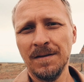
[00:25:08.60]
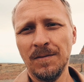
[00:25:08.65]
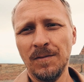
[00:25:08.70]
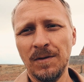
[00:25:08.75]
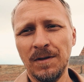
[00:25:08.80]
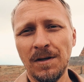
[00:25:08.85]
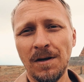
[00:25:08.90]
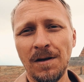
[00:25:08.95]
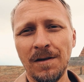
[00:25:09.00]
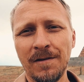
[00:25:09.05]

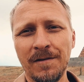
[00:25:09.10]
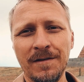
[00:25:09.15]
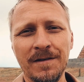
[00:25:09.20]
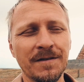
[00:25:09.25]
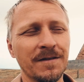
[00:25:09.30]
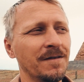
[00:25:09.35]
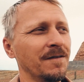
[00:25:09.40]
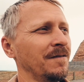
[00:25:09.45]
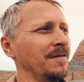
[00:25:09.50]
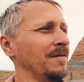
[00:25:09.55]
when all
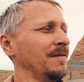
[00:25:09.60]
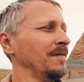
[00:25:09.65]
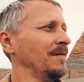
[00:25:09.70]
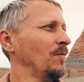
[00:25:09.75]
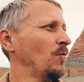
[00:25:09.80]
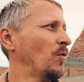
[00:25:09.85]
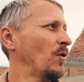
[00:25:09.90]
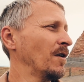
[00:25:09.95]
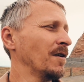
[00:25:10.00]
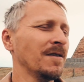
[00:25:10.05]
these
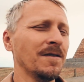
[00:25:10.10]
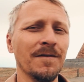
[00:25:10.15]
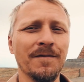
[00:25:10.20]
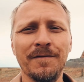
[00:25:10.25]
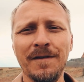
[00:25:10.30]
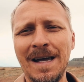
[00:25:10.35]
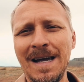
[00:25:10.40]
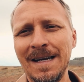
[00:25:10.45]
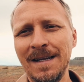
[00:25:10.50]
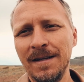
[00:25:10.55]
works of
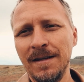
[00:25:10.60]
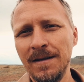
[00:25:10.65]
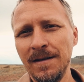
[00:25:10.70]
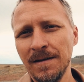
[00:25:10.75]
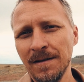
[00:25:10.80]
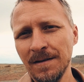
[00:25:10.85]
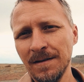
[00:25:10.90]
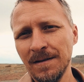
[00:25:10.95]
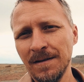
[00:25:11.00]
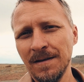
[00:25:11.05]
vanity
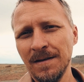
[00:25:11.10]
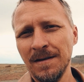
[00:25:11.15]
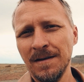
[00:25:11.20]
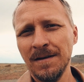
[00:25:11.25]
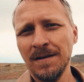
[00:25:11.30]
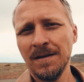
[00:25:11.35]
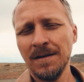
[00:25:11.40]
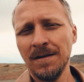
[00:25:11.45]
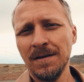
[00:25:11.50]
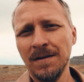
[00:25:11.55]

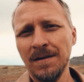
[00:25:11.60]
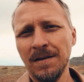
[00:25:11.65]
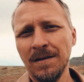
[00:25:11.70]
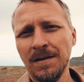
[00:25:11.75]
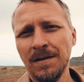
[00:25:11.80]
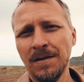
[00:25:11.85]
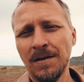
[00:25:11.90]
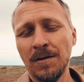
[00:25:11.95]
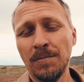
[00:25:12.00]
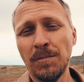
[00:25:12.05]

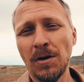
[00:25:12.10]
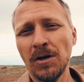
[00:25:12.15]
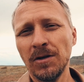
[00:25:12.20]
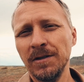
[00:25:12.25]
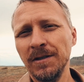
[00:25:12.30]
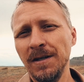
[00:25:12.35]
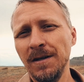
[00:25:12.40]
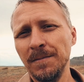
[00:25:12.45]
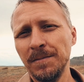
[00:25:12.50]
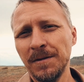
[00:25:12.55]
are
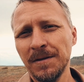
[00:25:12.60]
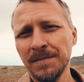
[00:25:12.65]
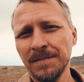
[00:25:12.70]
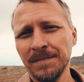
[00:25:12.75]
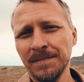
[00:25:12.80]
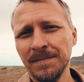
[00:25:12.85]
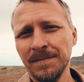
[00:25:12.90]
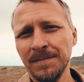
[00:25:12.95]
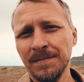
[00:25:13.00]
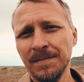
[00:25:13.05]
burned up
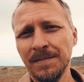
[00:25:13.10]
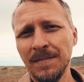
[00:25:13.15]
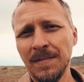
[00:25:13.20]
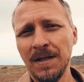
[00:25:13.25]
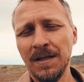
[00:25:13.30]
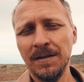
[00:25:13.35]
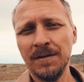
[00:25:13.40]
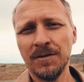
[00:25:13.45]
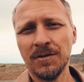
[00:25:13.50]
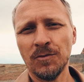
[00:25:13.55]

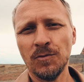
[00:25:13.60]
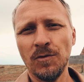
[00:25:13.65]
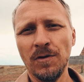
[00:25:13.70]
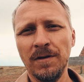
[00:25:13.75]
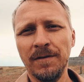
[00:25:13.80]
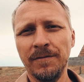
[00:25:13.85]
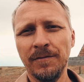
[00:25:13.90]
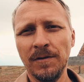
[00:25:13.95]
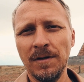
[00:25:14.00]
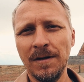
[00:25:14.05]
and
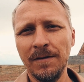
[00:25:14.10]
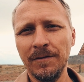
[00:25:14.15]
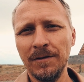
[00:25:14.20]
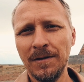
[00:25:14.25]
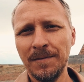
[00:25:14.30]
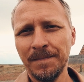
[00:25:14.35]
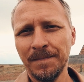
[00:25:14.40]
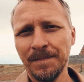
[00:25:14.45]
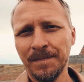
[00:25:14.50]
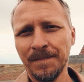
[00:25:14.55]
destroyed forever.